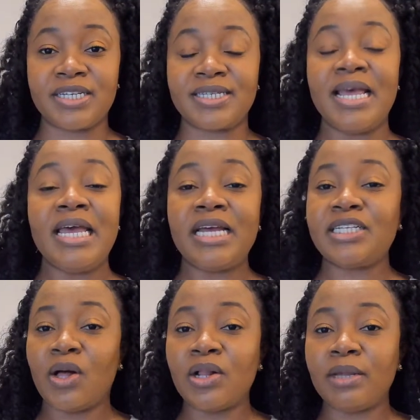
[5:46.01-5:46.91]
It's all
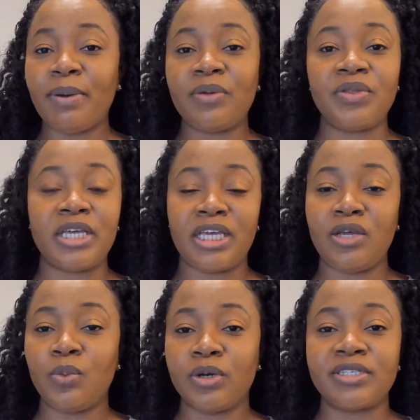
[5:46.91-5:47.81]
about the
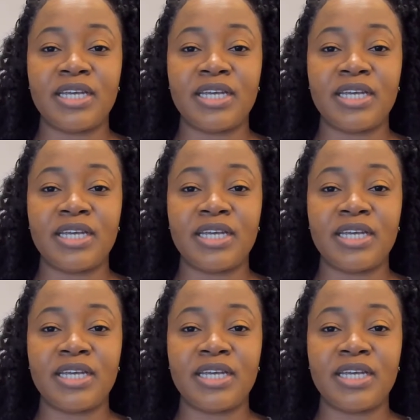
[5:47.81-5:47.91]
keywords that you